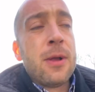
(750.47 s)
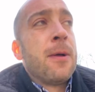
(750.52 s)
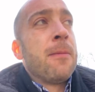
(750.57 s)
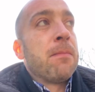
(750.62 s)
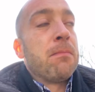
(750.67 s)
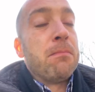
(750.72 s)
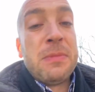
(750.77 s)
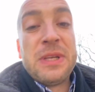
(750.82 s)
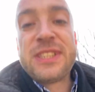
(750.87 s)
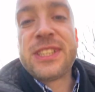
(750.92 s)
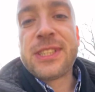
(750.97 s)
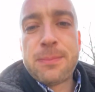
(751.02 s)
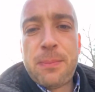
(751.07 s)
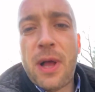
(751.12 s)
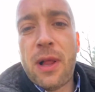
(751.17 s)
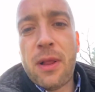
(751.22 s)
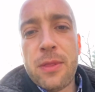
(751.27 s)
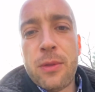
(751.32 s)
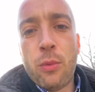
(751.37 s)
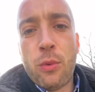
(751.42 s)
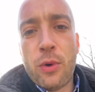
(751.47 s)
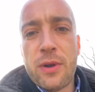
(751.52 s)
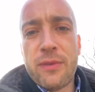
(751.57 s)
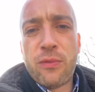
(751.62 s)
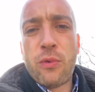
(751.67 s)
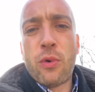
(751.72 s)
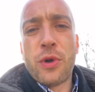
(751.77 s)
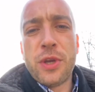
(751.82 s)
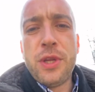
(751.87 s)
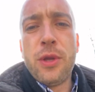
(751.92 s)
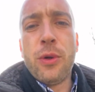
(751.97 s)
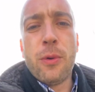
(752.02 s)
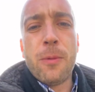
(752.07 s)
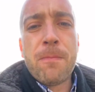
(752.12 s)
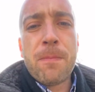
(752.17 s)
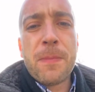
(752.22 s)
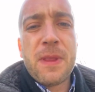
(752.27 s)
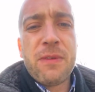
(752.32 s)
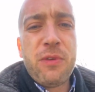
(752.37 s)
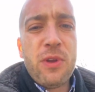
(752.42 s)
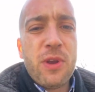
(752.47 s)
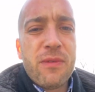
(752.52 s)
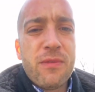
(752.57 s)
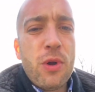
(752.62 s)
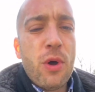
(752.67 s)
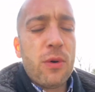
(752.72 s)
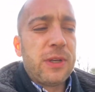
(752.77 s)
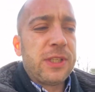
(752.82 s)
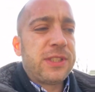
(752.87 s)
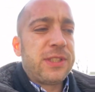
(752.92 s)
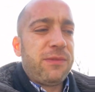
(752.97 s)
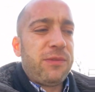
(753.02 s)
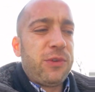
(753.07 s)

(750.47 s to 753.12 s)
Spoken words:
Misspell the word for you. If you ever notice, if you